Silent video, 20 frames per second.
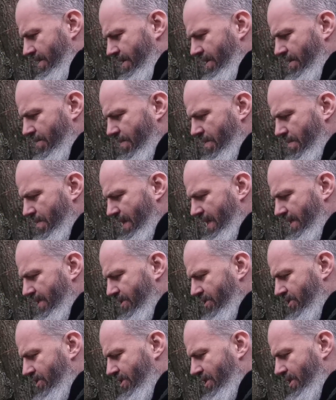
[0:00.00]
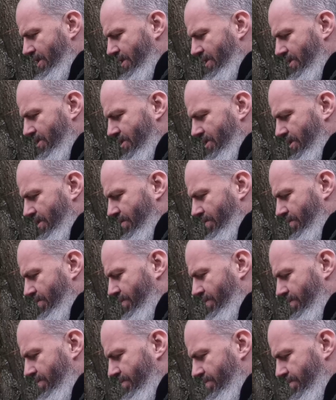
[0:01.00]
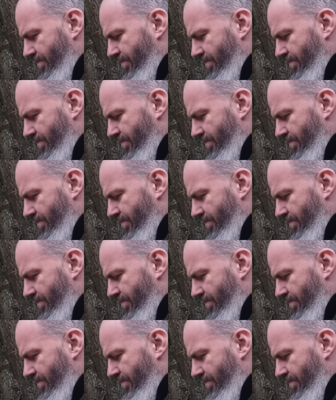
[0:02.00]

gotta be made of sterner stuff.